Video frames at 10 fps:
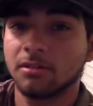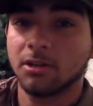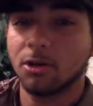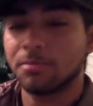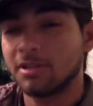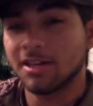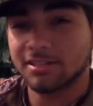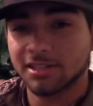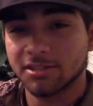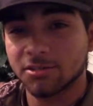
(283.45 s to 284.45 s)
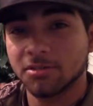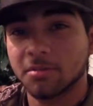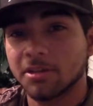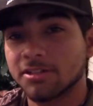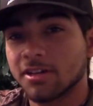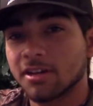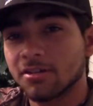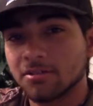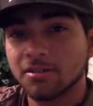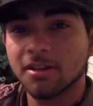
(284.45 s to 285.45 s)
hope you guys stay tuned to my
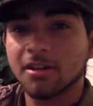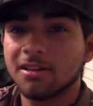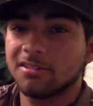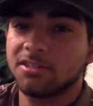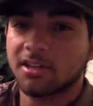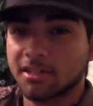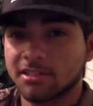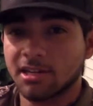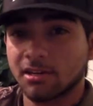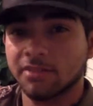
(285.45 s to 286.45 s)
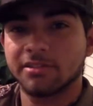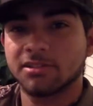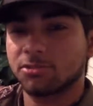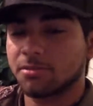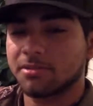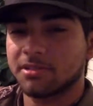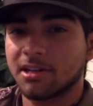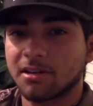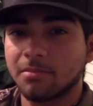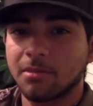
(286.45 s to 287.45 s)
channel. Check his out. I'll leave a description
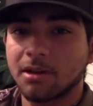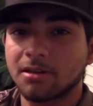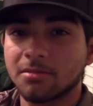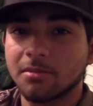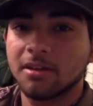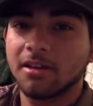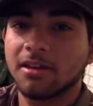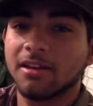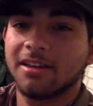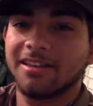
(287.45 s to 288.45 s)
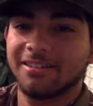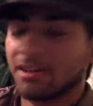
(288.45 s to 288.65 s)
down in the bottom. And